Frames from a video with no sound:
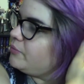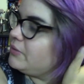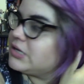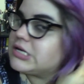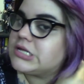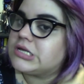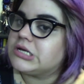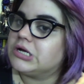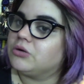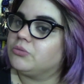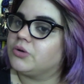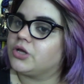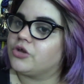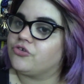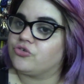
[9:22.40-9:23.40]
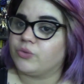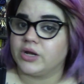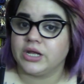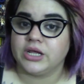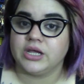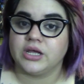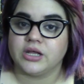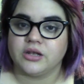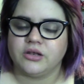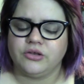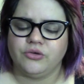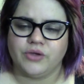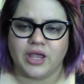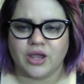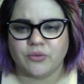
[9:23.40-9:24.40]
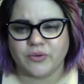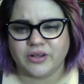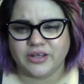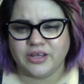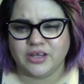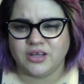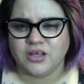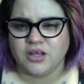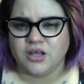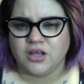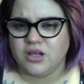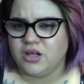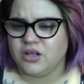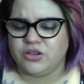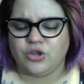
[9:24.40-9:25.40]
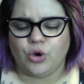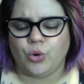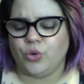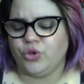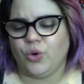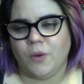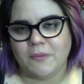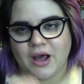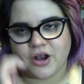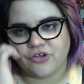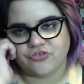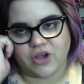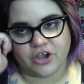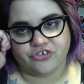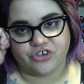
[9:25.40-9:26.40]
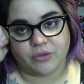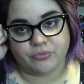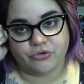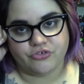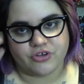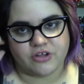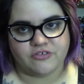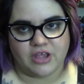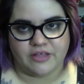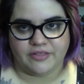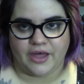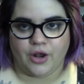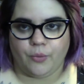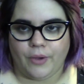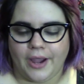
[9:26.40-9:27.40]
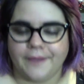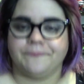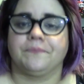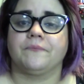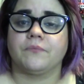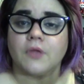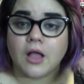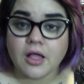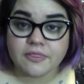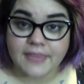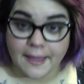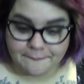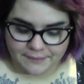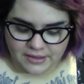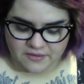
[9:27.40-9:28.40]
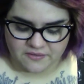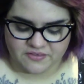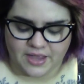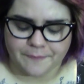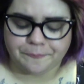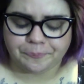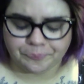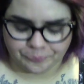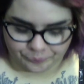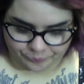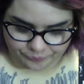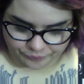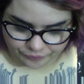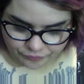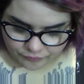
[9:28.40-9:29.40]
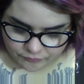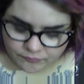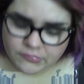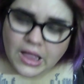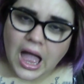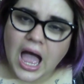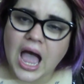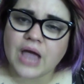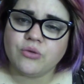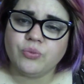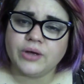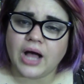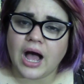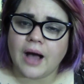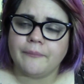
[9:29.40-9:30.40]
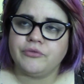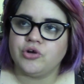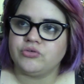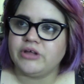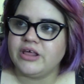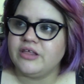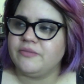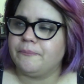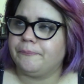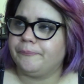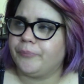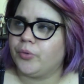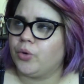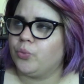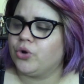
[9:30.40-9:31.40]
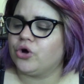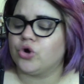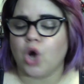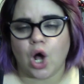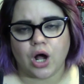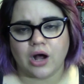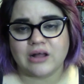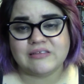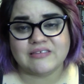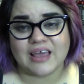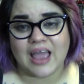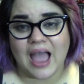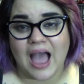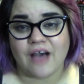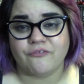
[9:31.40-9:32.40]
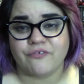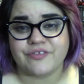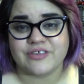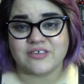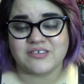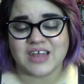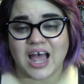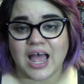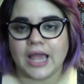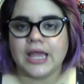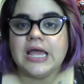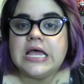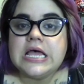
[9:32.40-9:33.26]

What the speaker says: because you get really sweaty and you can't really, no amount of dry shampoo is going to take that away. That being said, the only real cons I have with this dye